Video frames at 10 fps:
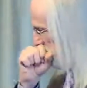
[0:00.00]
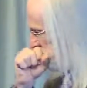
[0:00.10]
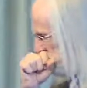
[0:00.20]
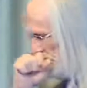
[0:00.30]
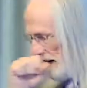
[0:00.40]

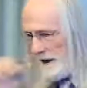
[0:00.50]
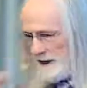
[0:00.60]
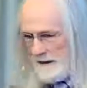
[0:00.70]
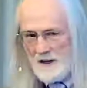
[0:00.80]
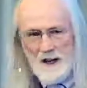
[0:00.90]
How many
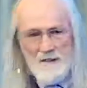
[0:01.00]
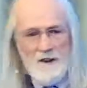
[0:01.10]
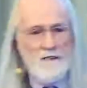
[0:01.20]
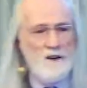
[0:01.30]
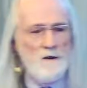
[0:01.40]
of you have
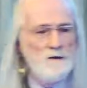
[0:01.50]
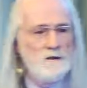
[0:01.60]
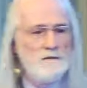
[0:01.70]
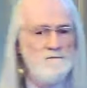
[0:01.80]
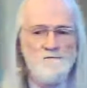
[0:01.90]
iPhones?
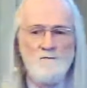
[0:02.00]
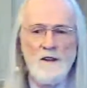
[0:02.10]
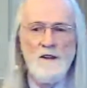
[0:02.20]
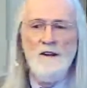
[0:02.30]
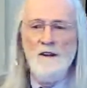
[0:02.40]

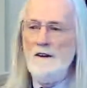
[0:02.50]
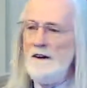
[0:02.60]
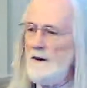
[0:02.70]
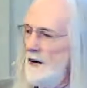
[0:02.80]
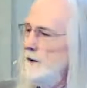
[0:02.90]

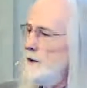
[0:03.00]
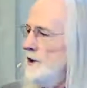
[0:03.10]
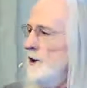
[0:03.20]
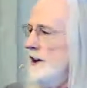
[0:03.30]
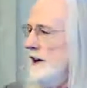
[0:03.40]
Okay, we're
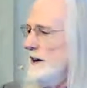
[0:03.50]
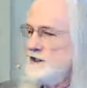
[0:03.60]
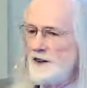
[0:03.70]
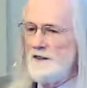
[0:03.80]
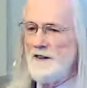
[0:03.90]
doing a little
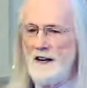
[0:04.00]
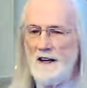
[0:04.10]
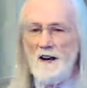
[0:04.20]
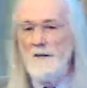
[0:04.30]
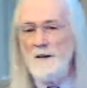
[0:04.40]
survey here.
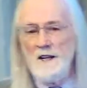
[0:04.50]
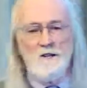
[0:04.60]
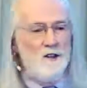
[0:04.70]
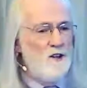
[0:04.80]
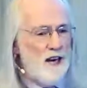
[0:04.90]
How many of
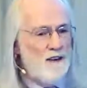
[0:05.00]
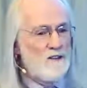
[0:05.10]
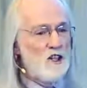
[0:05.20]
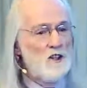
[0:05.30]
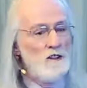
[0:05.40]
you have
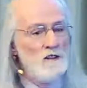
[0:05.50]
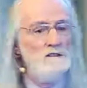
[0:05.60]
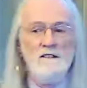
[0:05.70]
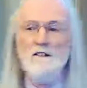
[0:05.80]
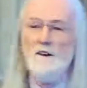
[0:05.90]
Google
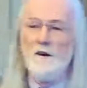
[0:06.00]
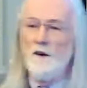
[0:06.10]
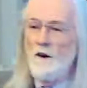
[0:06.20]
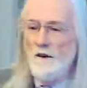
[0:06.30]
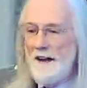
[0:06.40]

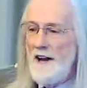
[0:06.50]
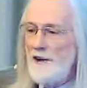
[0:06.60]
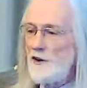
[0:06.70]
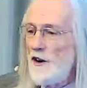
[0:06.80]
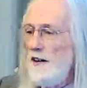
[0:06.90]
or
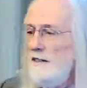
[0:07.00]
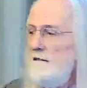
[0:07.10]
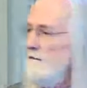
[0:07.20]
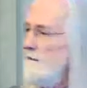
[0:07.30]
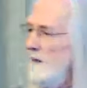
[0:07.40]
Android?
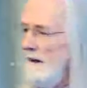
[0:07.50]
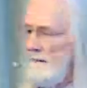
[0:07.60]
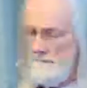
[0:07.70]
Yeah.